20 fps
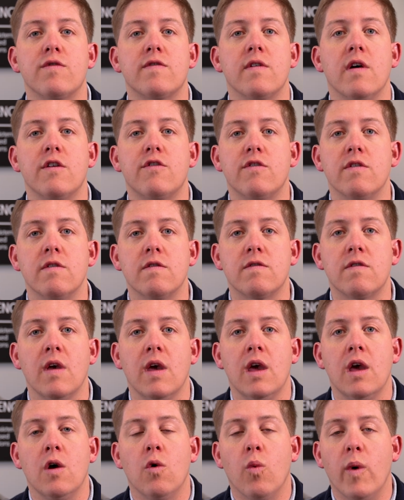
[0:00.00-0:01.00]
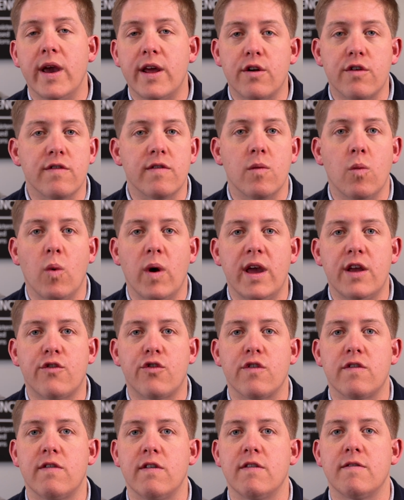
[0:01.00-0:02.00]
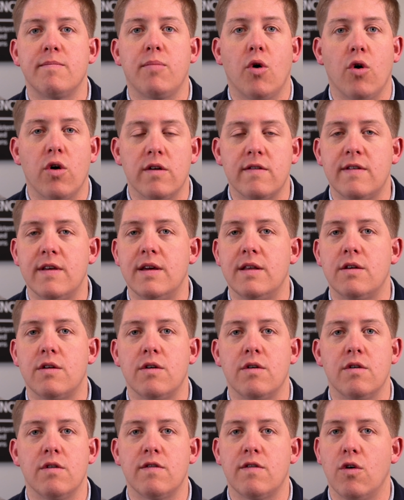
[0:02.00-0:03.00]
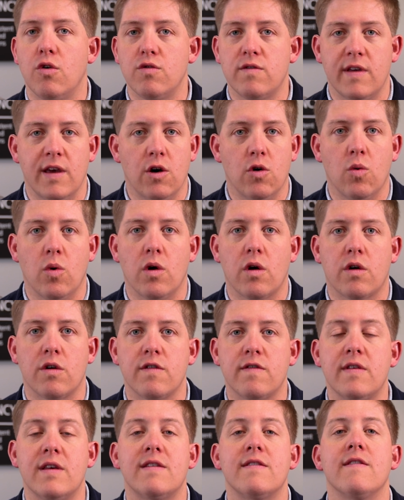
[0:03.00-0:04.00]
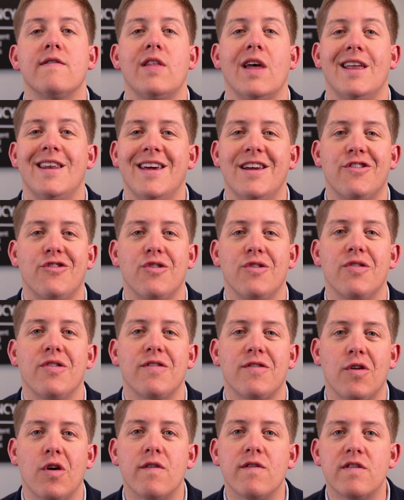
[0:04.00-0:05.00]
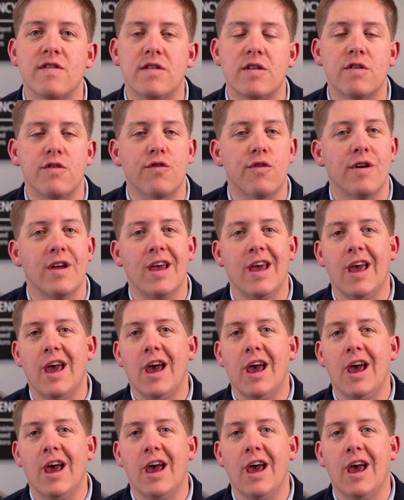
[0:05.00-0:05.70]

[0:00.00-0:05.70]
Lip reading: such as waiters and waitresses, bartenders, hotel workers, things of that nature in the service industry.